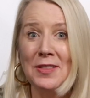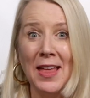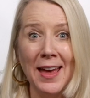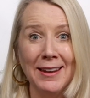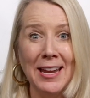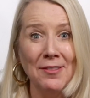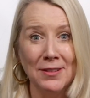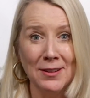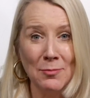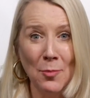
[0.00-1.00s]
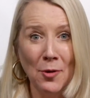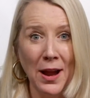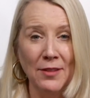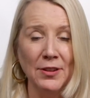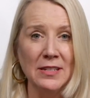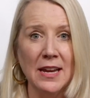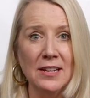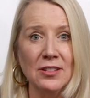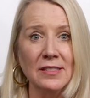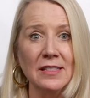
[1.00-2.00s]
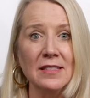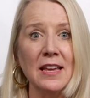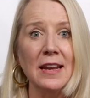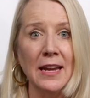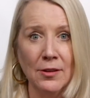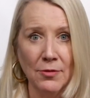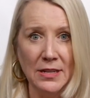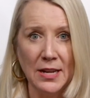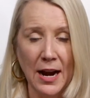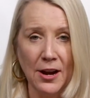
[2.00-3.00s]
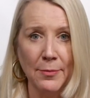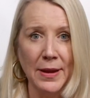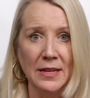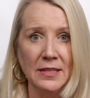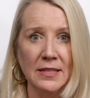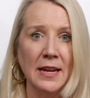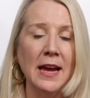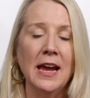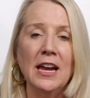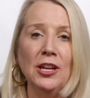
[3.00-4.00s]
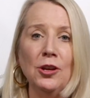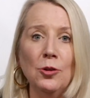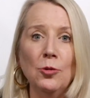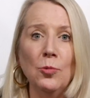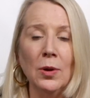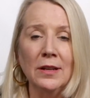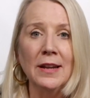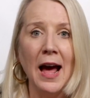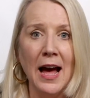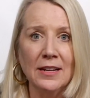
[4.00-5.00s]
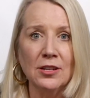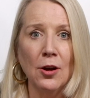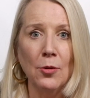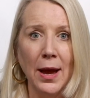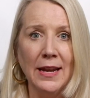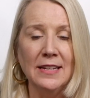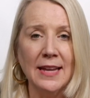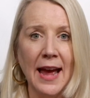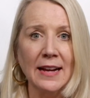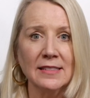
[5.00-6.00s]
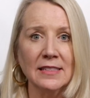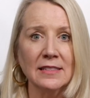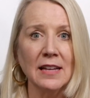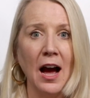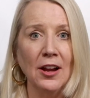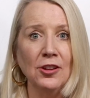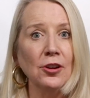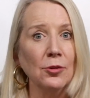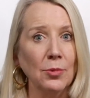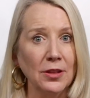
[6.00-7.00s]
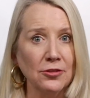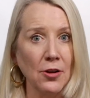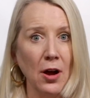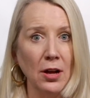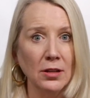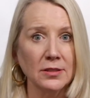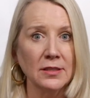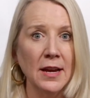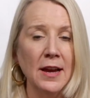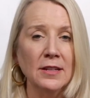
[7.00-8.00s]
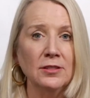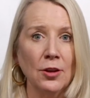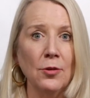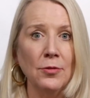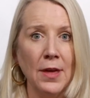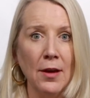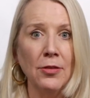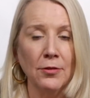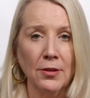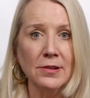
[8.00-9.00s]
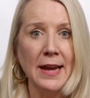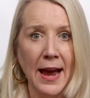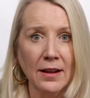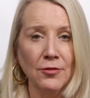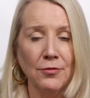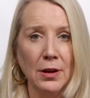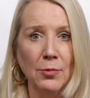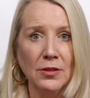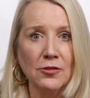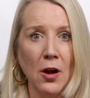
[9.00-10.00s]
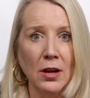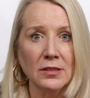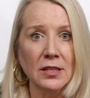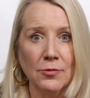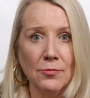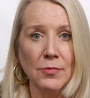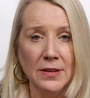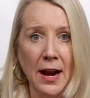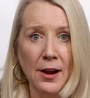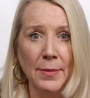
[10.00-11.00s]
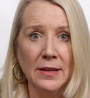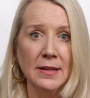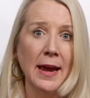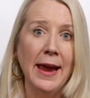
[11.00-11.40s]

And then even more advantageous is that in retirement, you will not owe any taxes on your withdrawals. So that those are tax-free withdrawals in retirement.